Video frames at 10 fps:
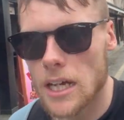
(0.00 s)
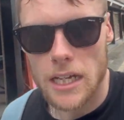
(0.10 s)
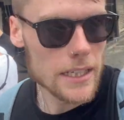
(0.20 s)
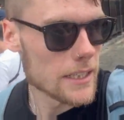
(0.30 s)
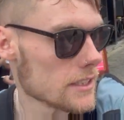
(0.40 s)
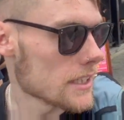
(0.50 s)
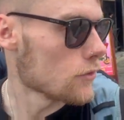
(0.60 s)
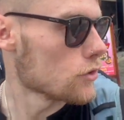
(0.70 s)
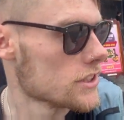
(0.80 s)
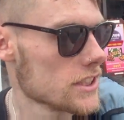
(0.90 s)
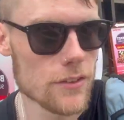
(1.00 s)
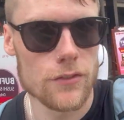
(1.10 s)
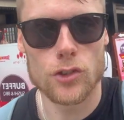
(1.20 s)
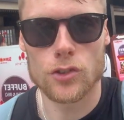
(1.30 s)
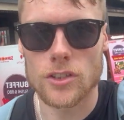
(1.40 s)
And then you can't really see the
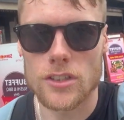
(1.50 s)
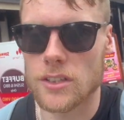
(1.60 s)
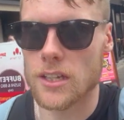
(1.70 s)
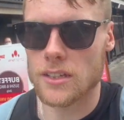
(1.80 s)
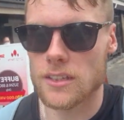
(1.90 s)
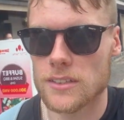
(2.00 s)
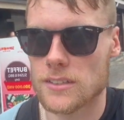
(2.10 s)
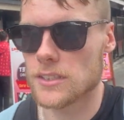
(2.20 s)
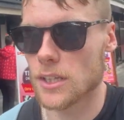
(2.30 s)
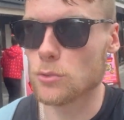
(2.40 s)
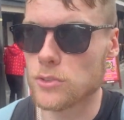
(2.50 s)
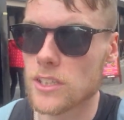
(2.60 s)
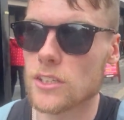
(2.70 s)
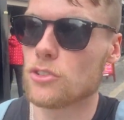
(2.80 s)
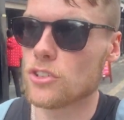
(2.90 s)
views because the clouds
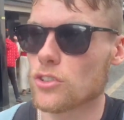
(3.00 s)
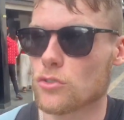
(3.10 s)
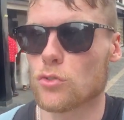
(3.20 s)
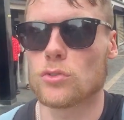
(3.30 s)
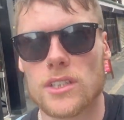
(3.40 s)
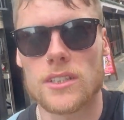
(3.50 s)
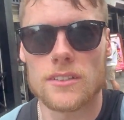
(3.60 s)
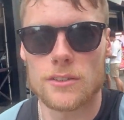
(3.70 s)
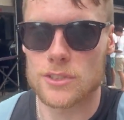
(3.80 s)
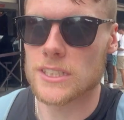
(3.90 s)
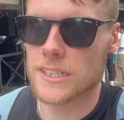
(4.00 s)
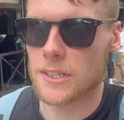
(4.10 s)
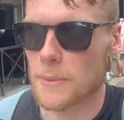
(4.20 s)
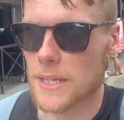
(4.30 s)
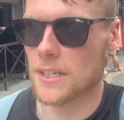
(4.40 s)
literally just rolled in. It was clear
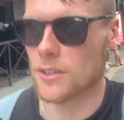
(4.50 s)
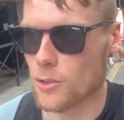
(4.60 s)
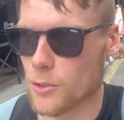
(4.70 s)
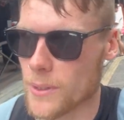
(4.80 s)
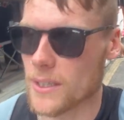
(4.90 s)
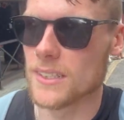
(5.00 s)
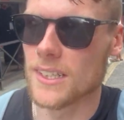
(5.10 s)
a minute ago, but